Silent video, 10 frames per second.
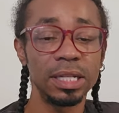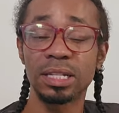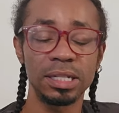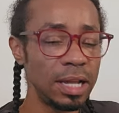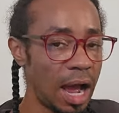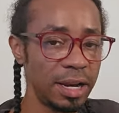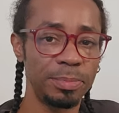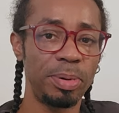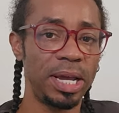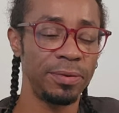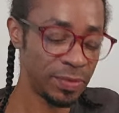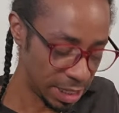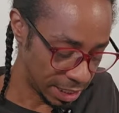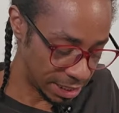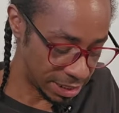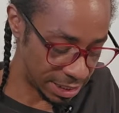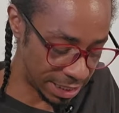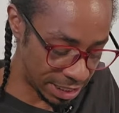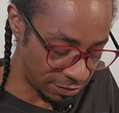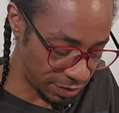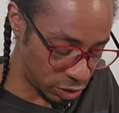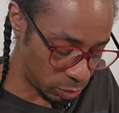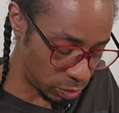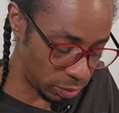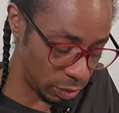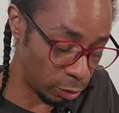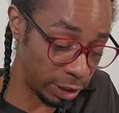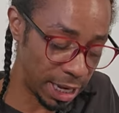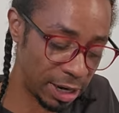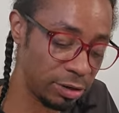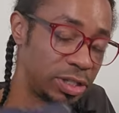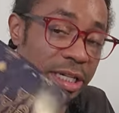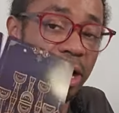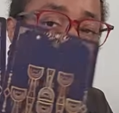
This is not a debate. This is an individual or an energy